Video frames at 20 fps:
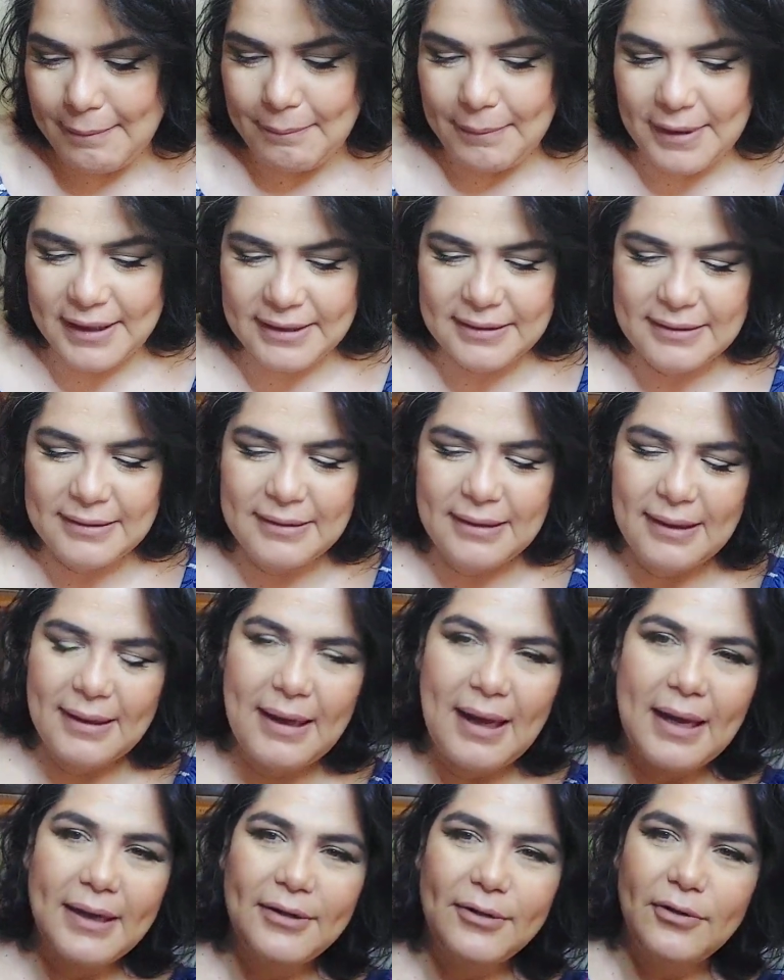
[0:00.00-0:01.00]
But
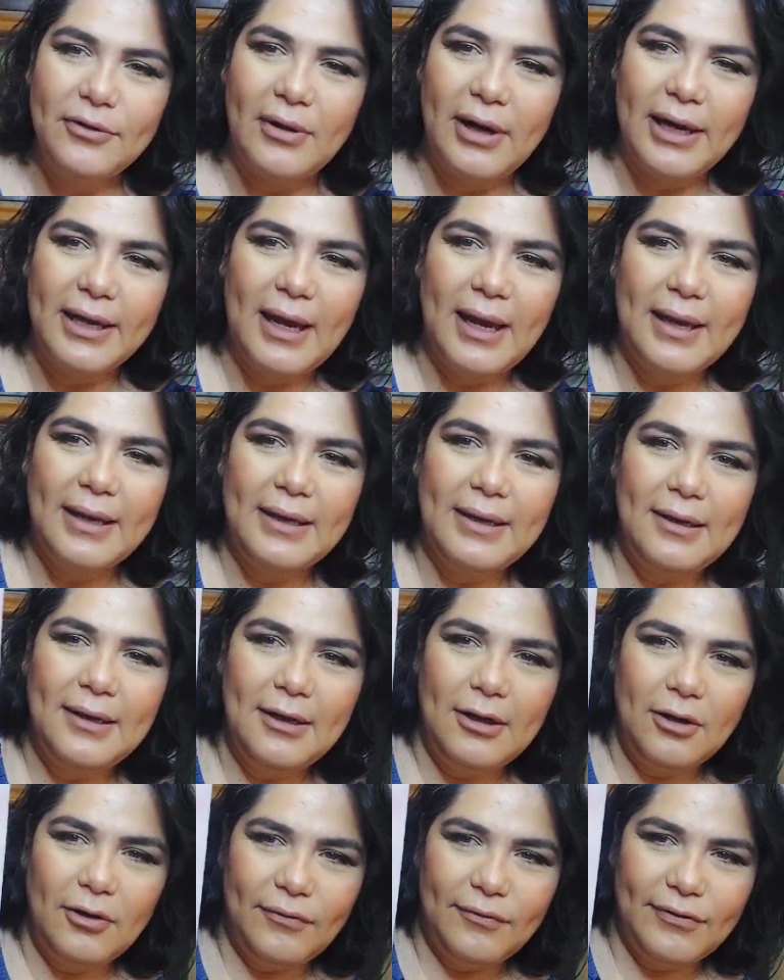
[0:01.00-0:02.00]
I don't know, I
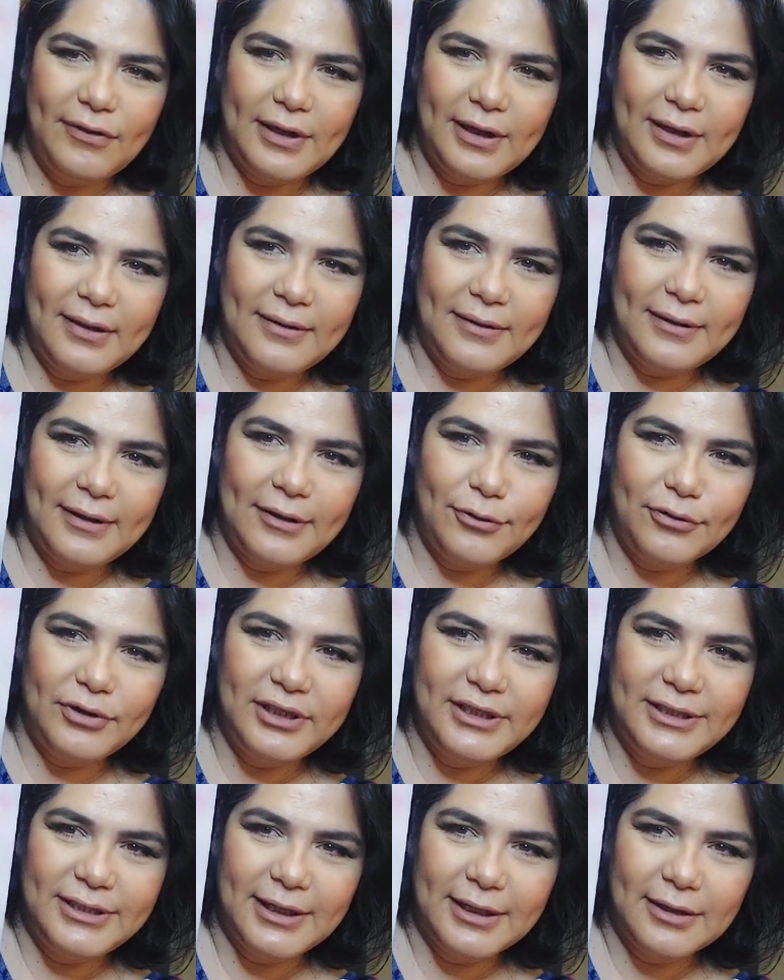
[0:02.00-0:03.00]
love the
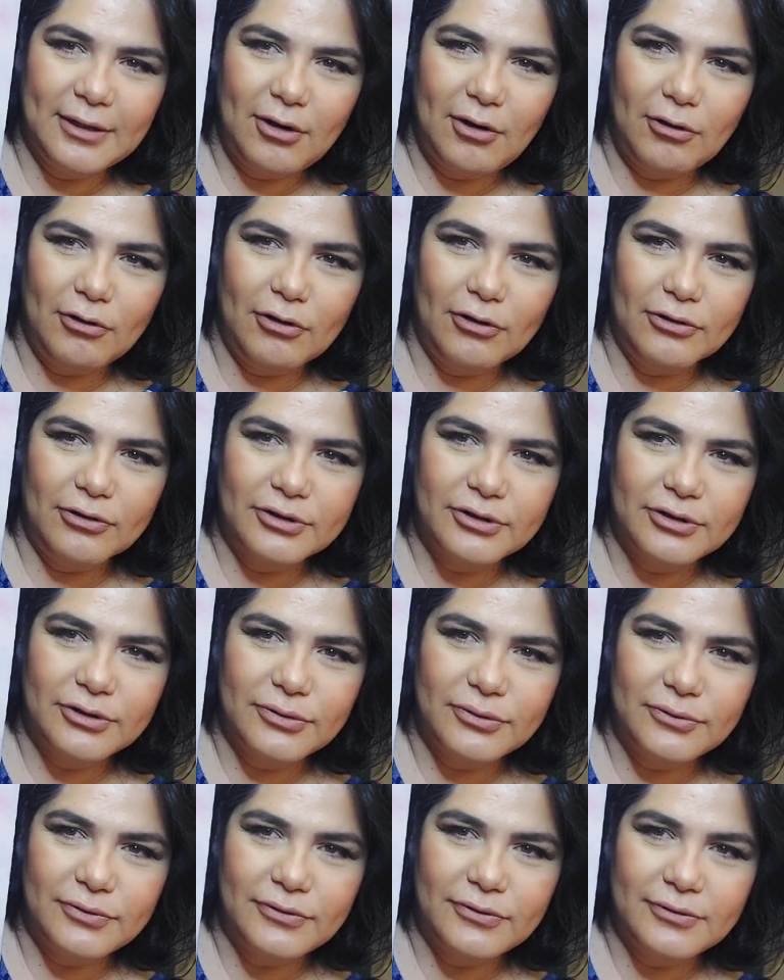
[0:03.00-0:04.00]
original color
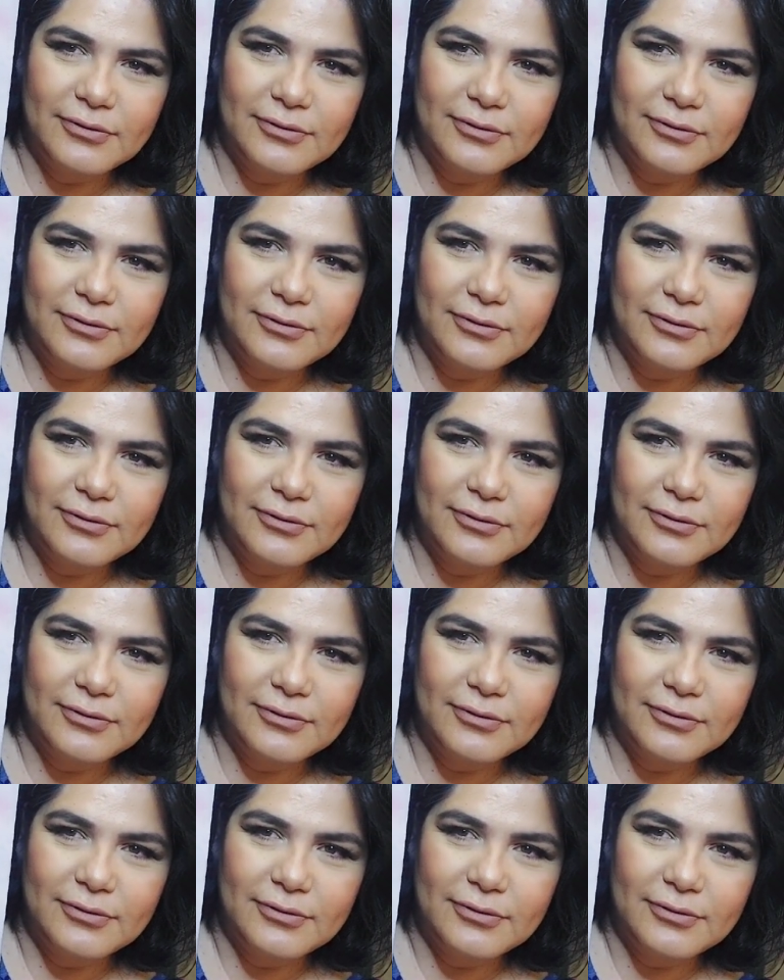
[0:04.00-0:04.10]
too.